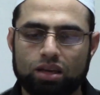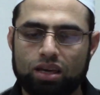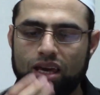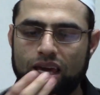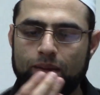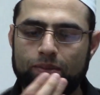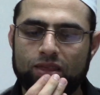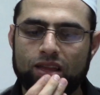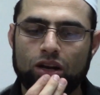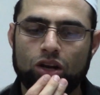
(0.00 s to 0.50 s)

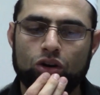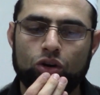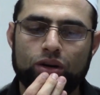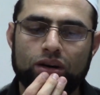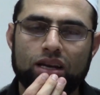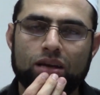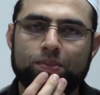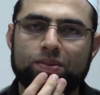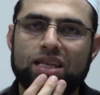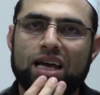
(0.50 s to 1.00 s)
Keep the
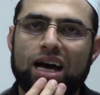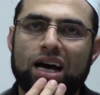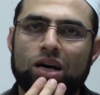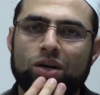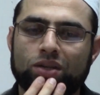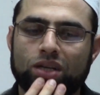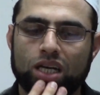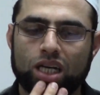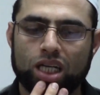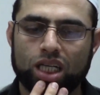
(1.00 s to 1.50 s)
lower lip
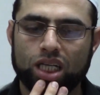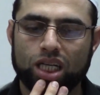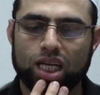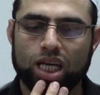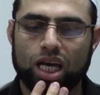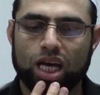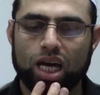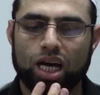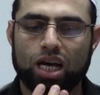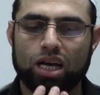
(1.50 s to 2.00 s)
down,
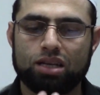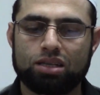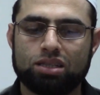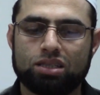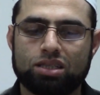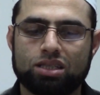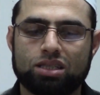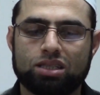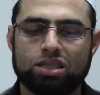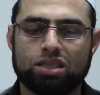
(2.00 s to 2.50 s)
huh?
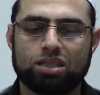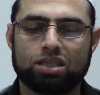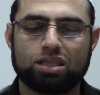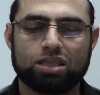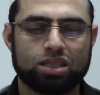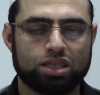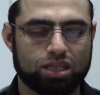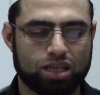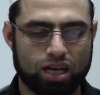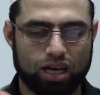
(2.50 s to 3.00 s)

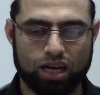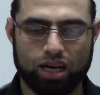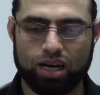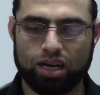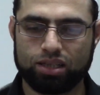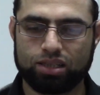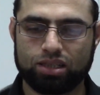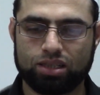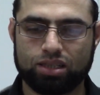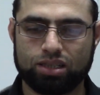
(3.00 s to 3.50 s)
Us,
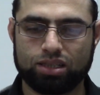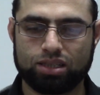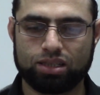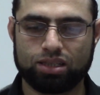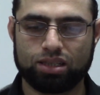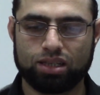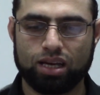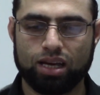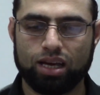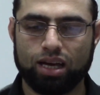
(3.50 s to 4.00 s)

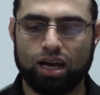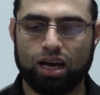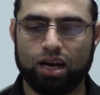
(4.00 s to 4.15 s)
us.